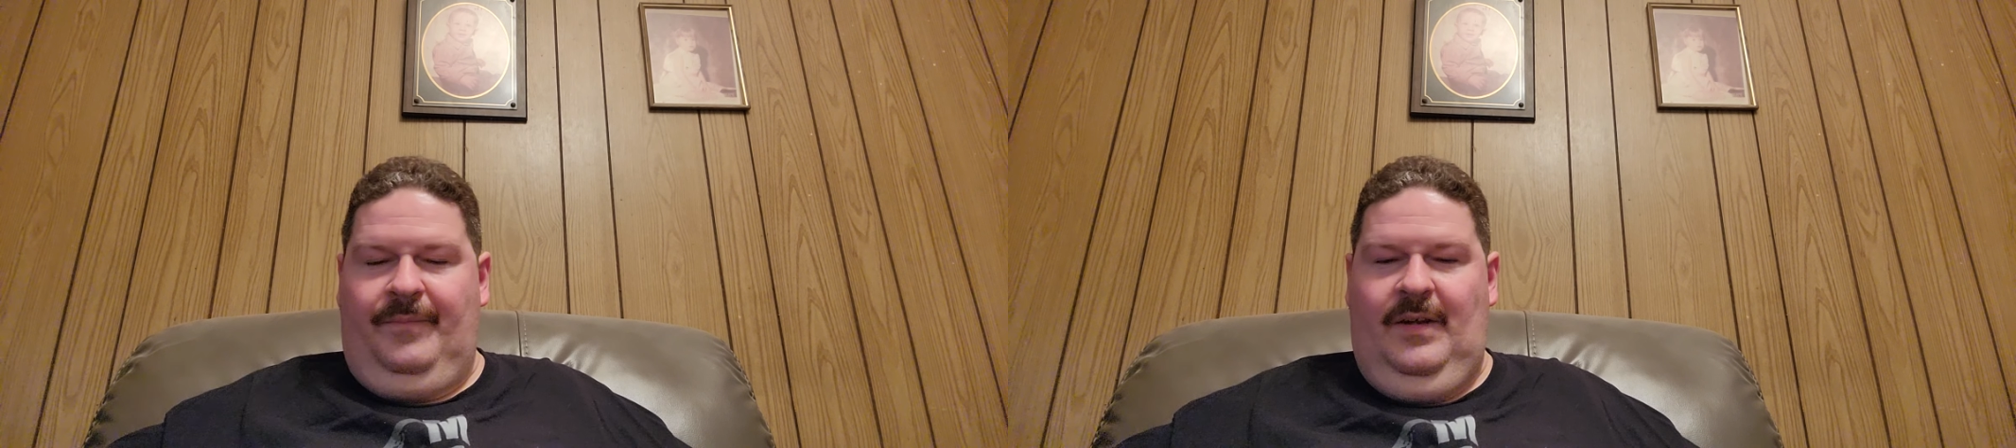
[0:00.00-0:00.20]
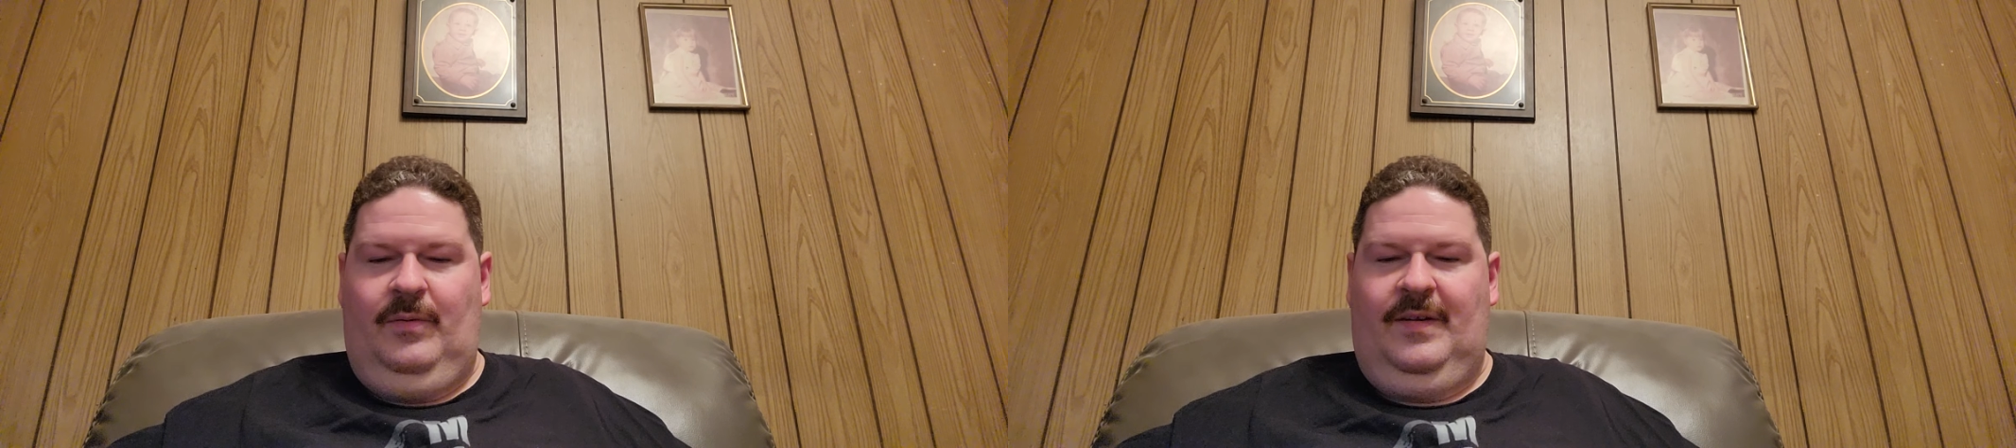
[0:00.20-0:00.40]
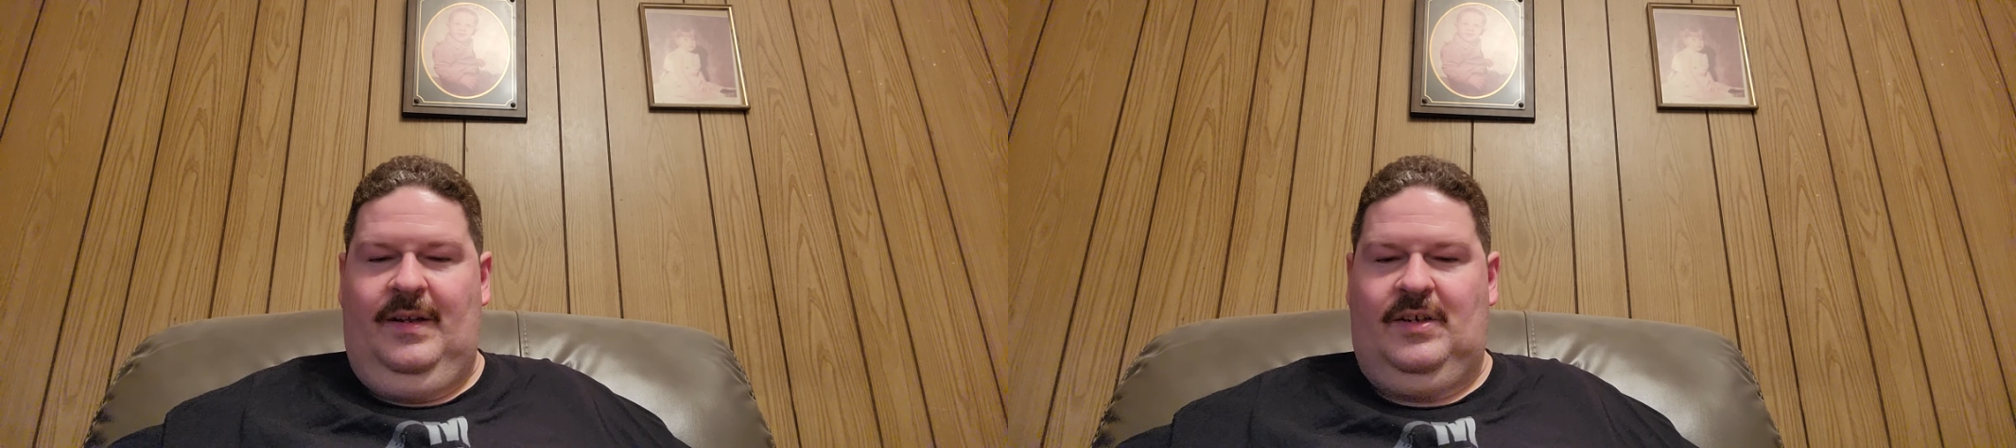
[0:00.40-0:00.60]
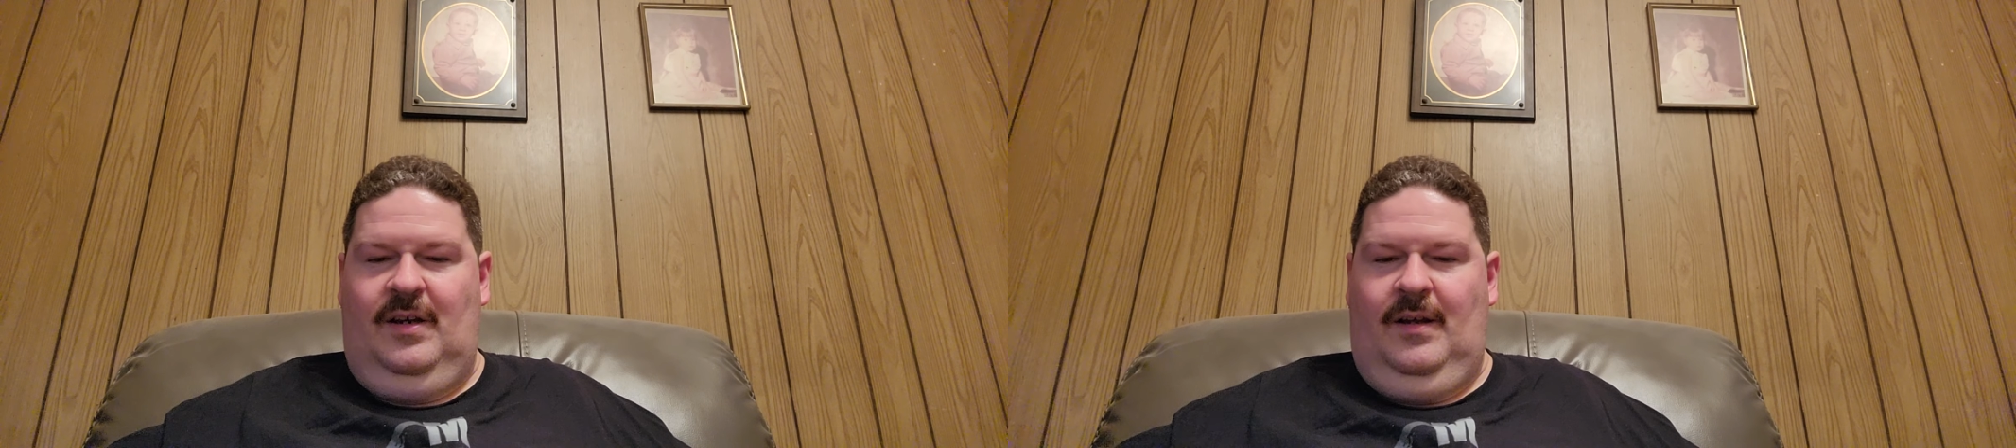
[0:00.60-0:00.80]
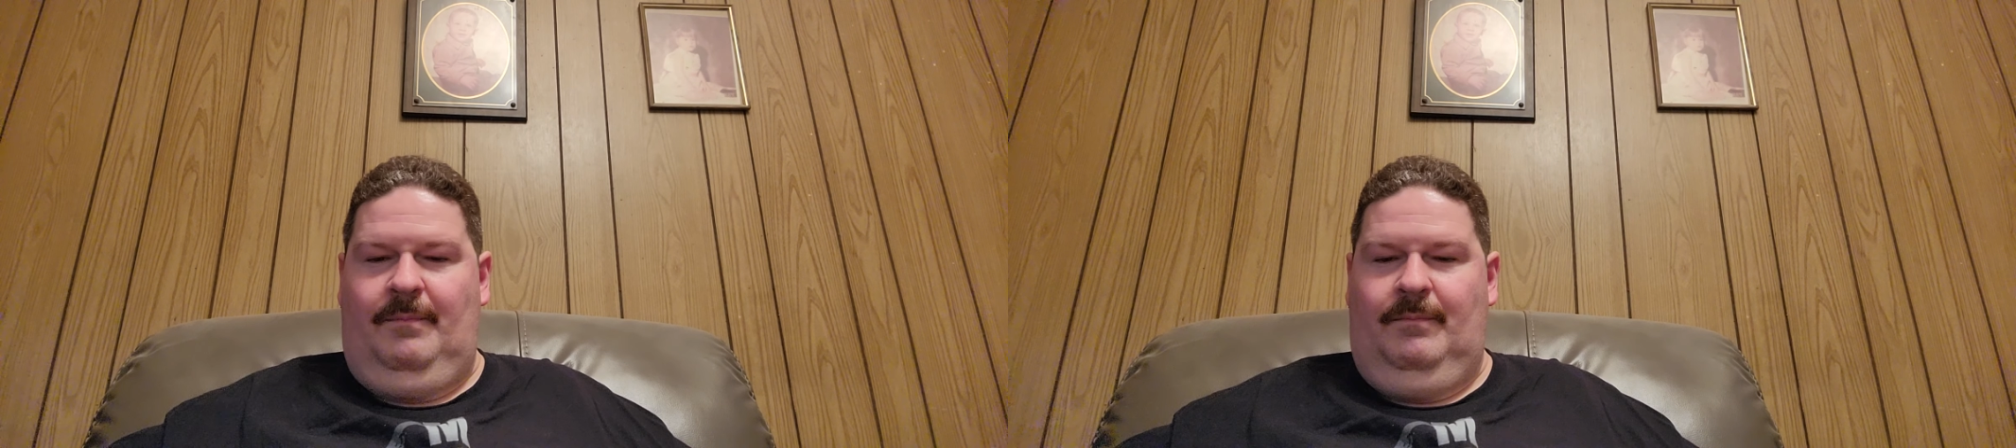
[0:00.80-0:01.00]
This was such
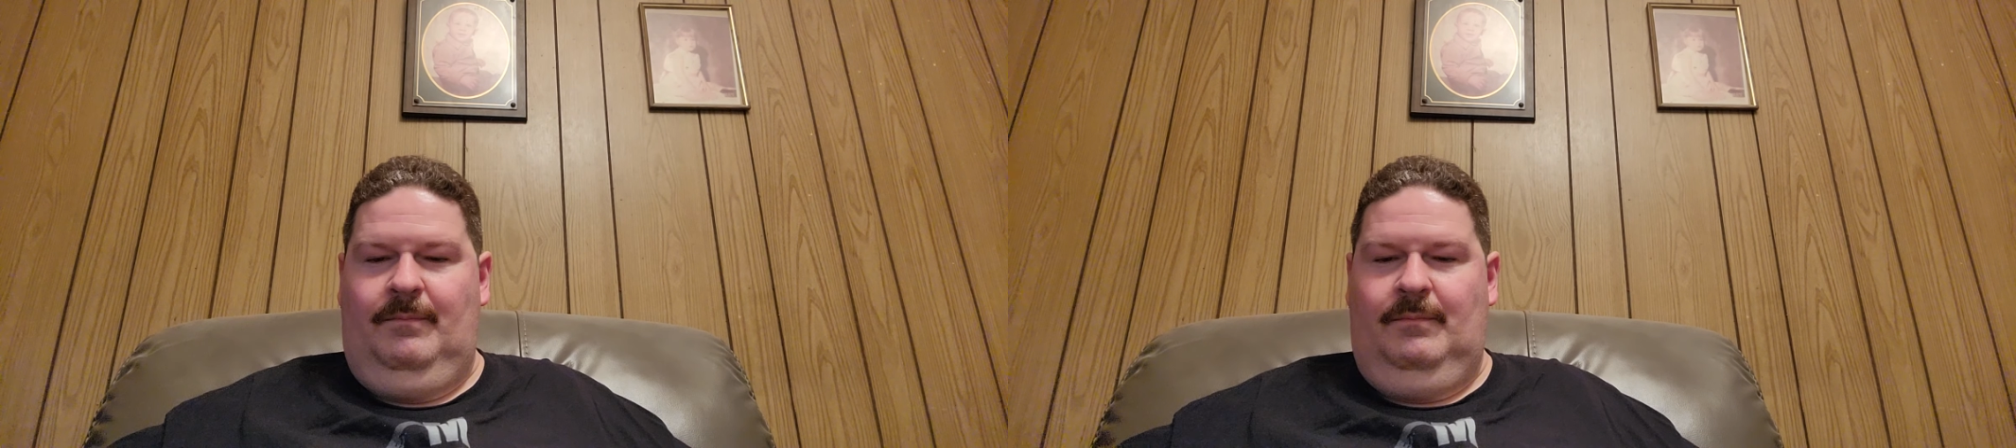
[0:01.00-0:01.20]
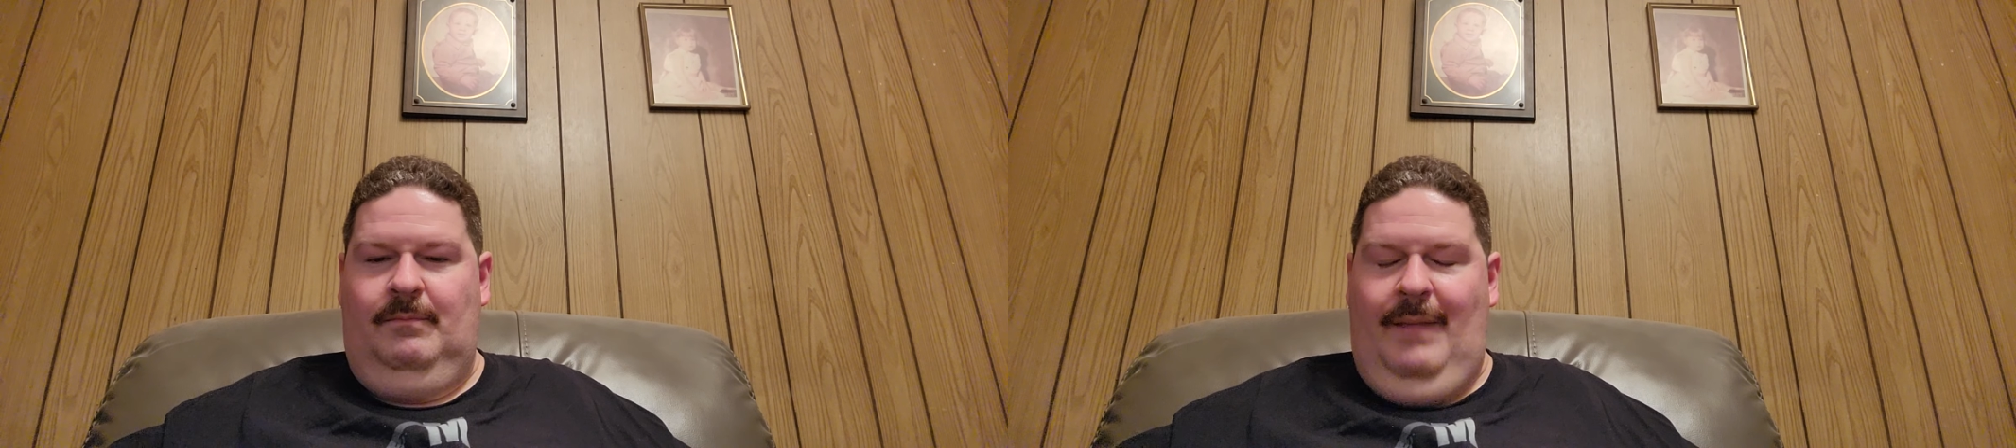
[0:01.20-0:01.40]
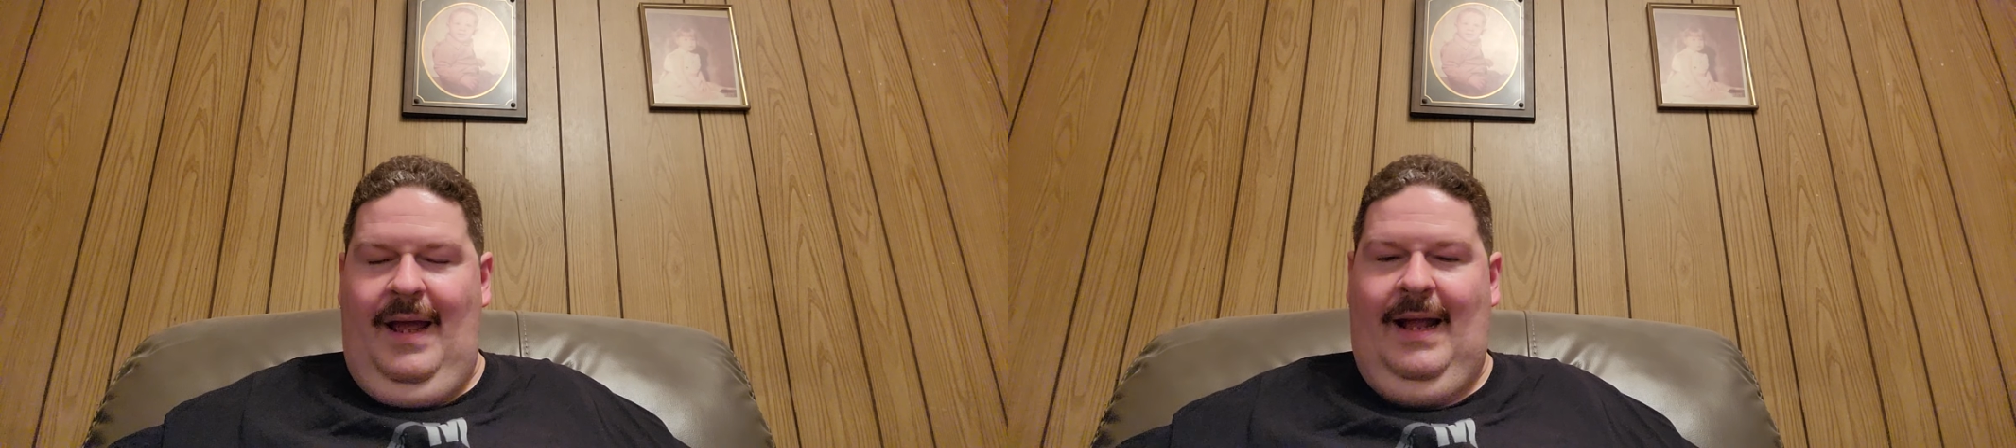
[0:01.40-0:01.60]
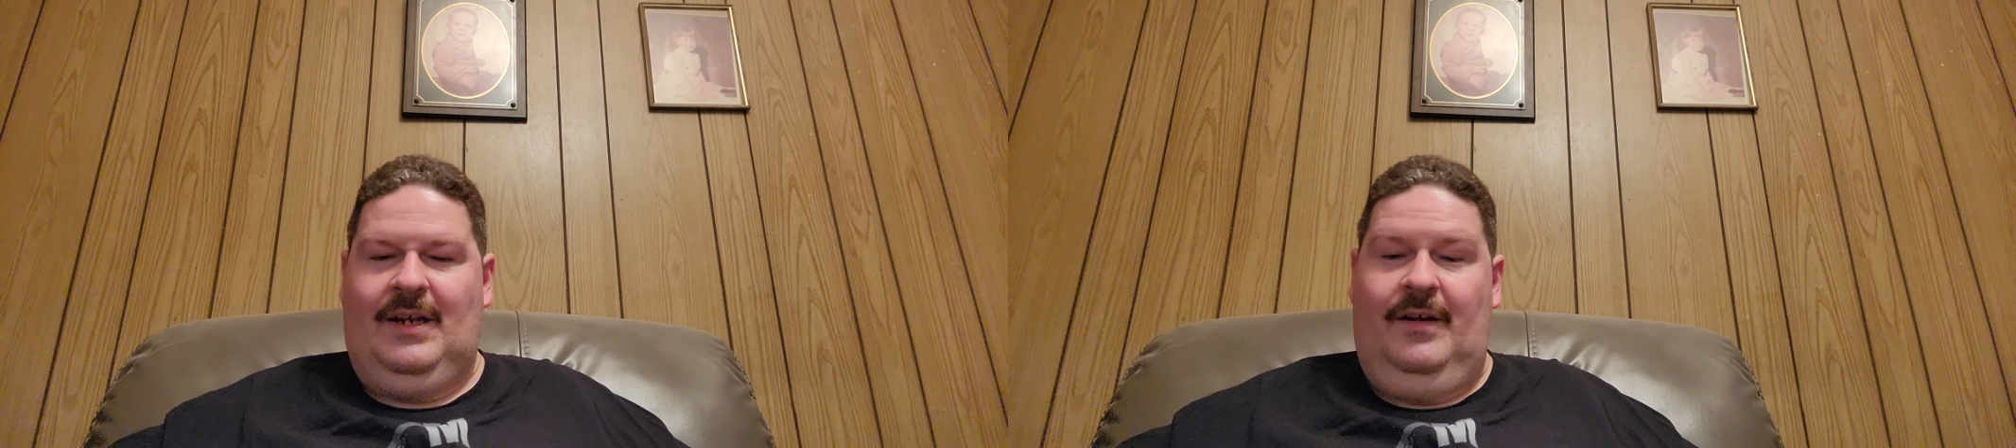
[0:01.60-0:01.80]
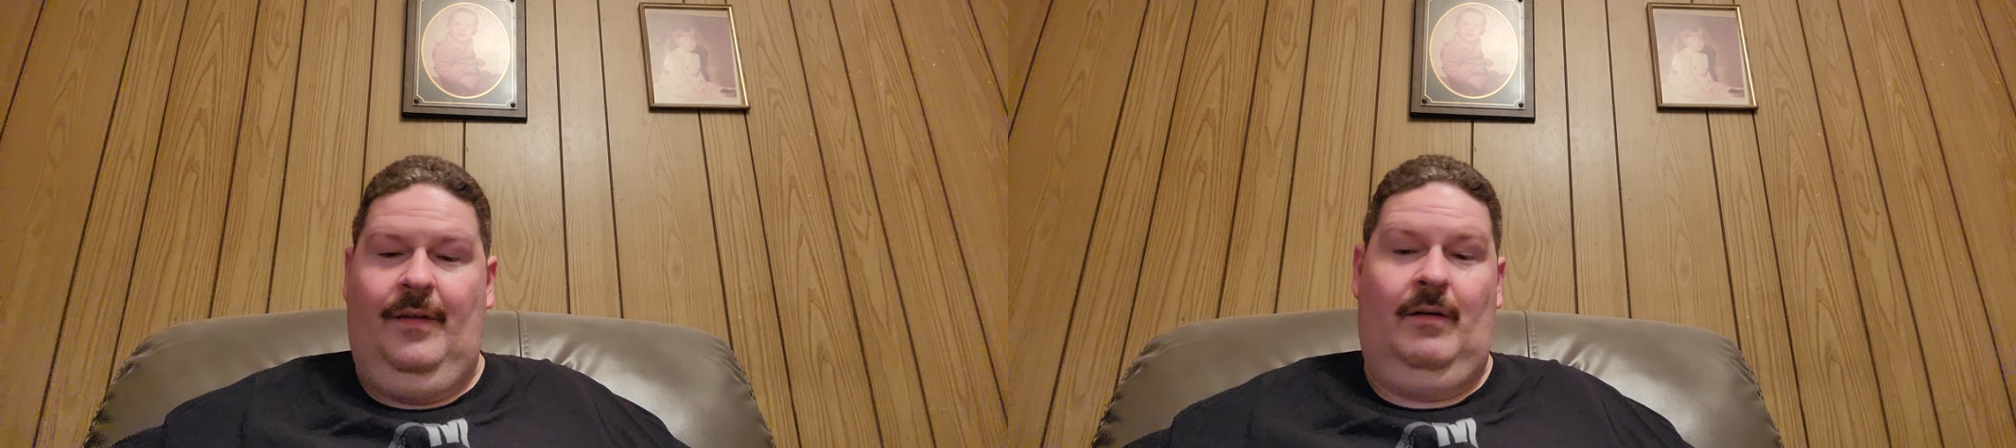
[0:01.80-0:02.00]
a
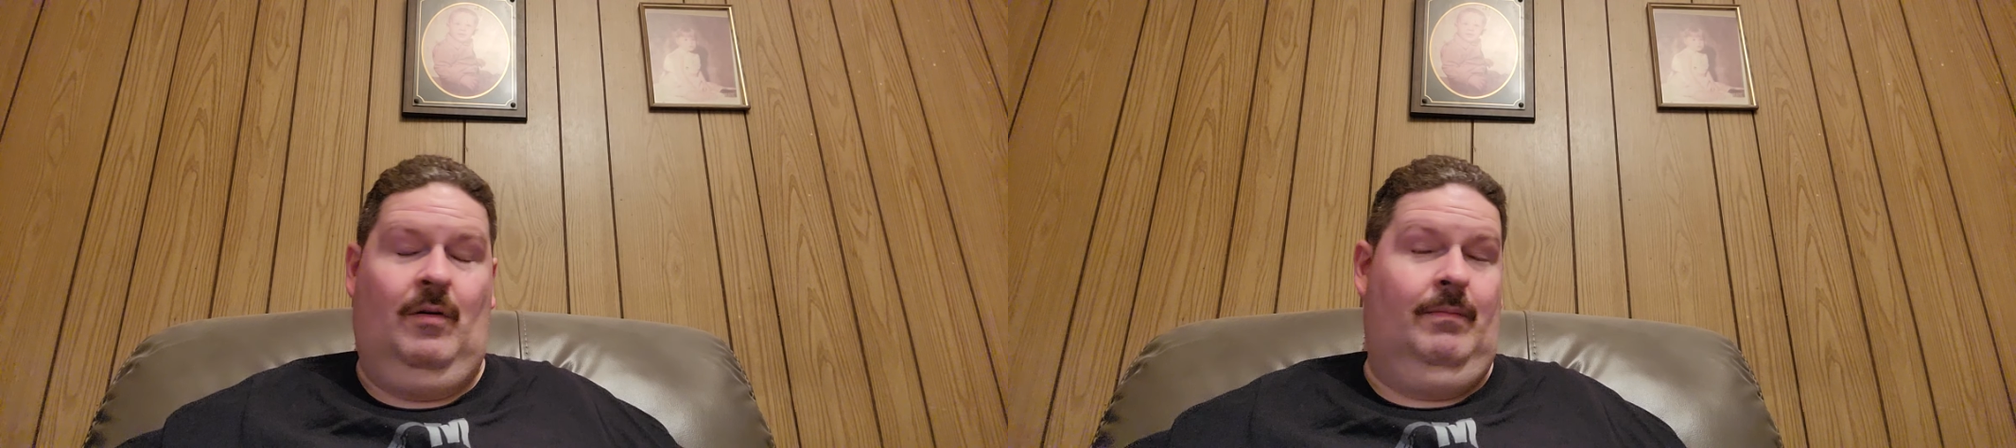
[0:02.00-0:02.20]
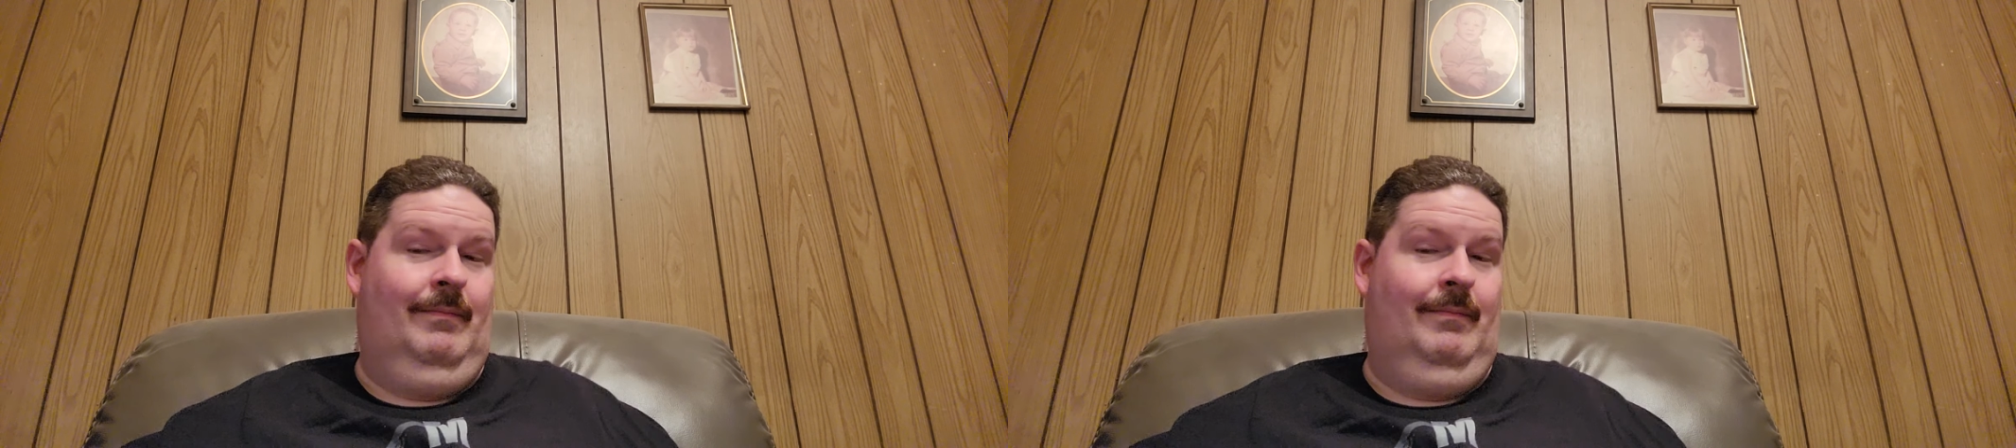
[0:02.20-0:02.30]
mad, another